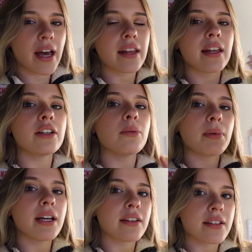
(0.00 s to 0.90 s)
and then you
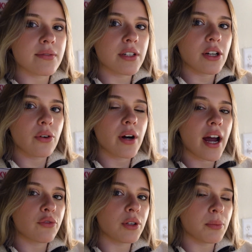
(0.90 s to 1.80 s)
play this video
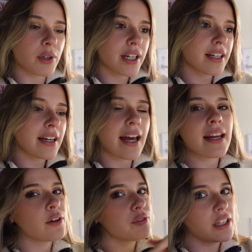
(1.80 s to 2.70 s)
every morning and
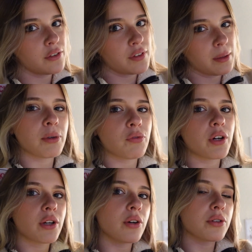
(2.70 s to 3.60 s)
every evening before
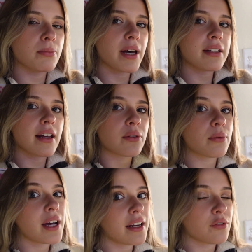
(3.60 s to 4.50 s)
you go to bed and
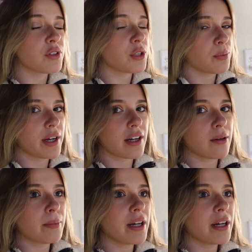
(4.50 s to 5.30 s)
right after you wake up.